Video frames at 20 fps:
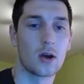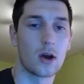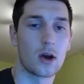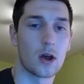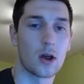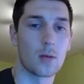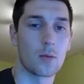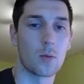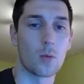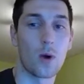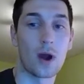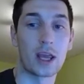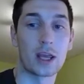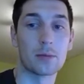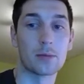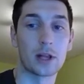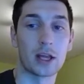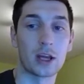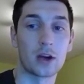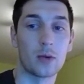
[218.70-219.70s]
white could
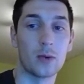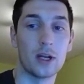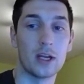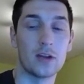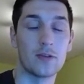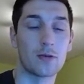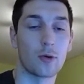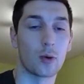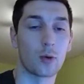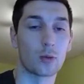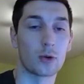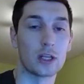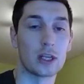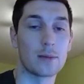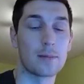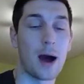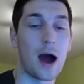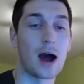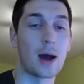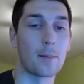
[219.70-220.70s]
play queen e4, really
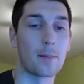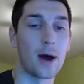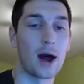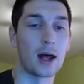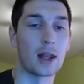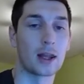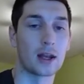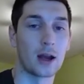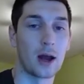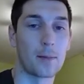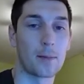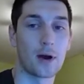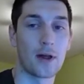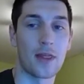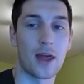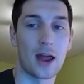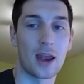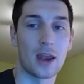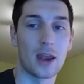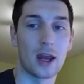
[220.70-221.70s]
piling up on
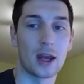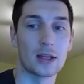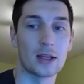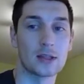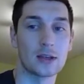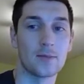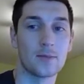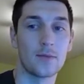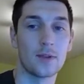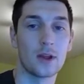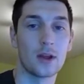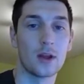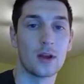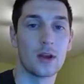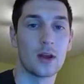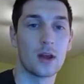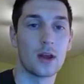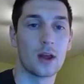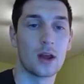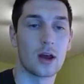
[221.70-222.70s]
that knight,
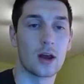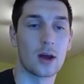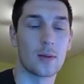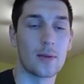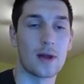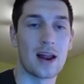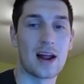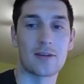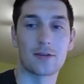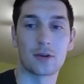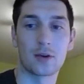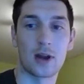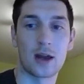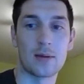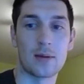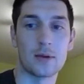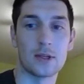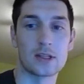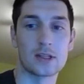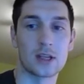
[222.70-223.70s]
and after knight
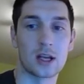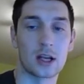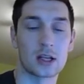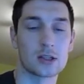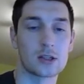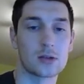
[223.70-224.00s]
b6,